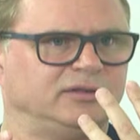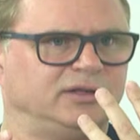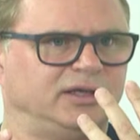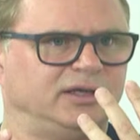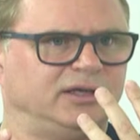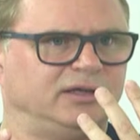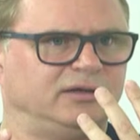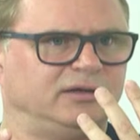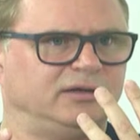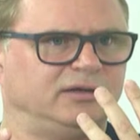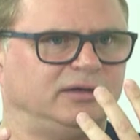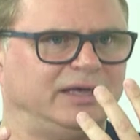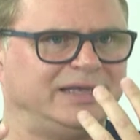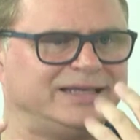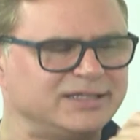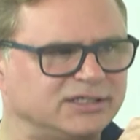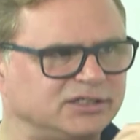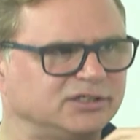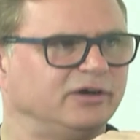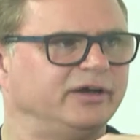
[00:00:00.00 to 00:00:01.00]
the
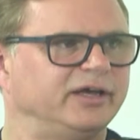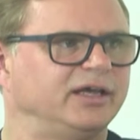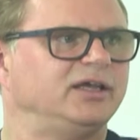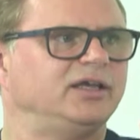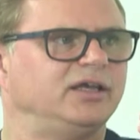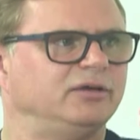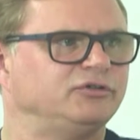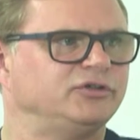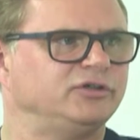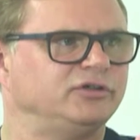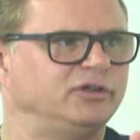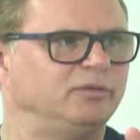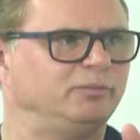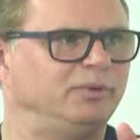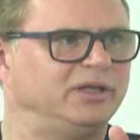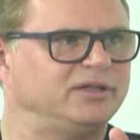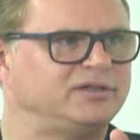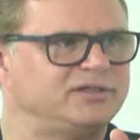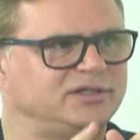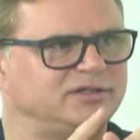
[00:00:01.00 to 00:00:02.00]
insight it gives you and the
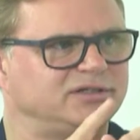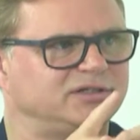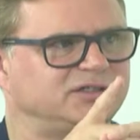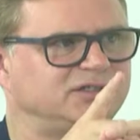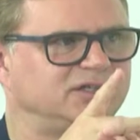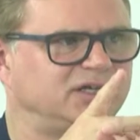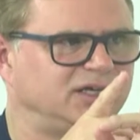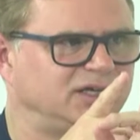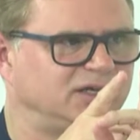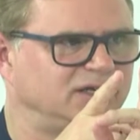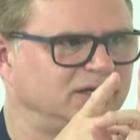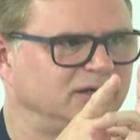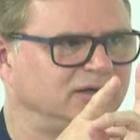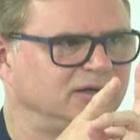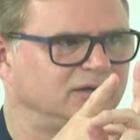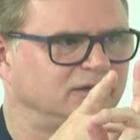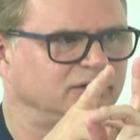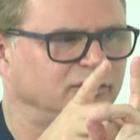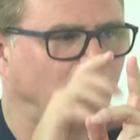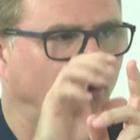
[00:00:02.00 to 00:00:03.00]
ability to see
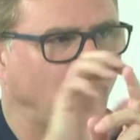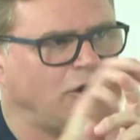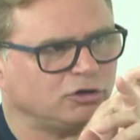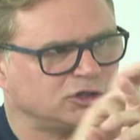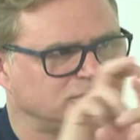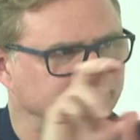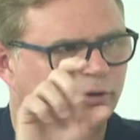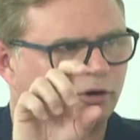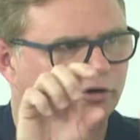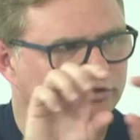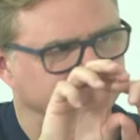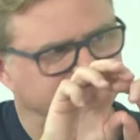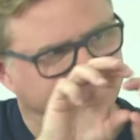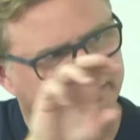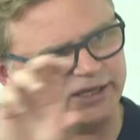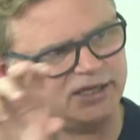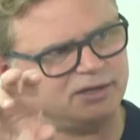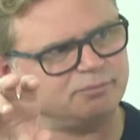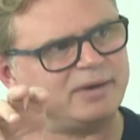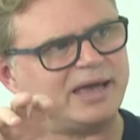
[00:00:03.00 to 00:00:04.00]
the hotspots and
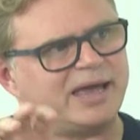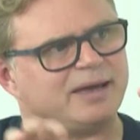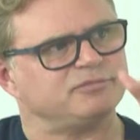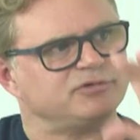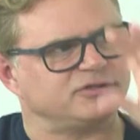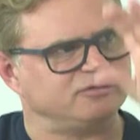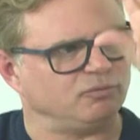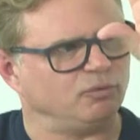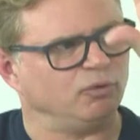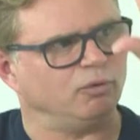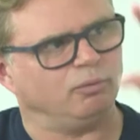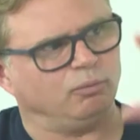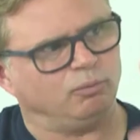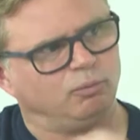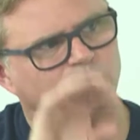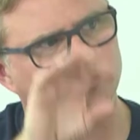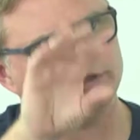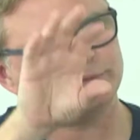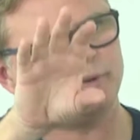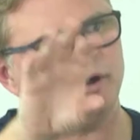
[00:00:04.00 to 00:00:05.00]
the heat maps of
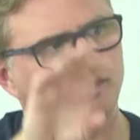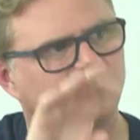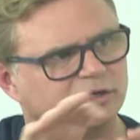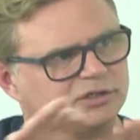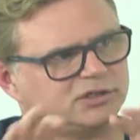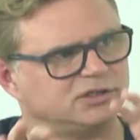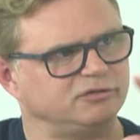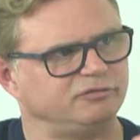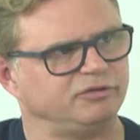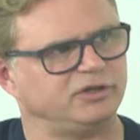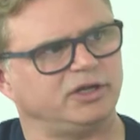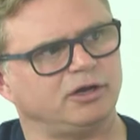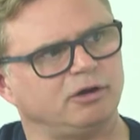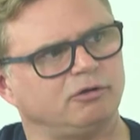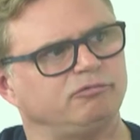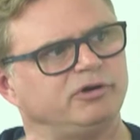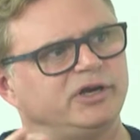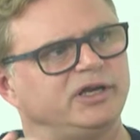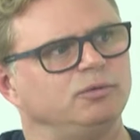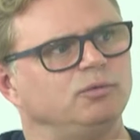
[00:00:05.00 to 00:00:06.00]
which parts of the
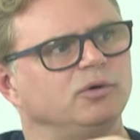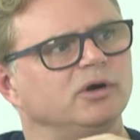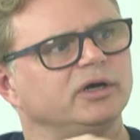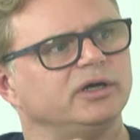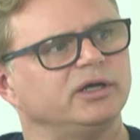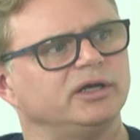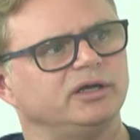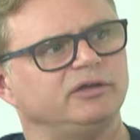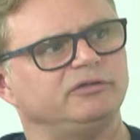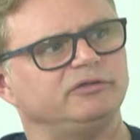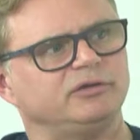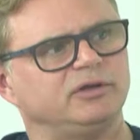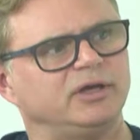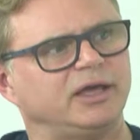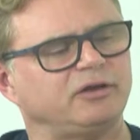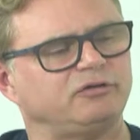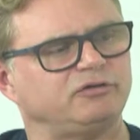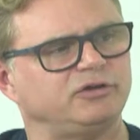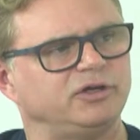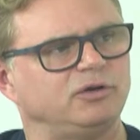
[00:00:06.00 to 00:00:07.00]
video are really working is
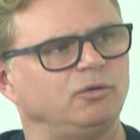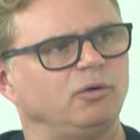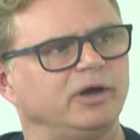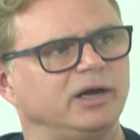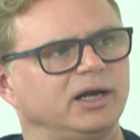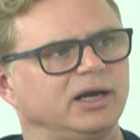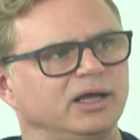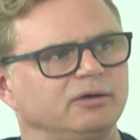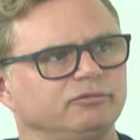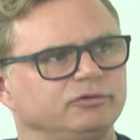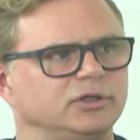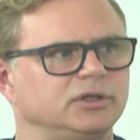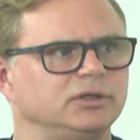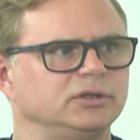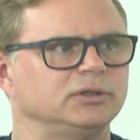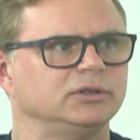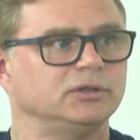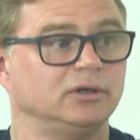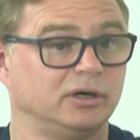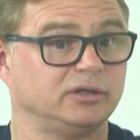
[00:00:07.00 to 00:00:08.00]
actually quite clever,
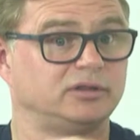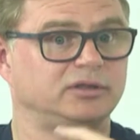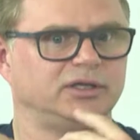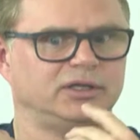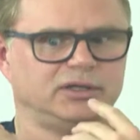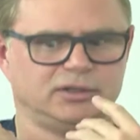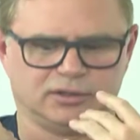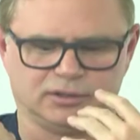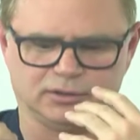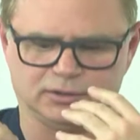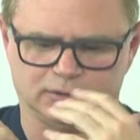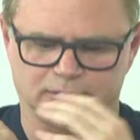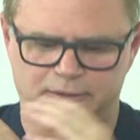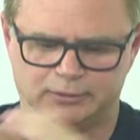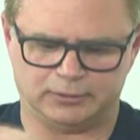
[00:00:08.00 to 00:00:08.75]
I think.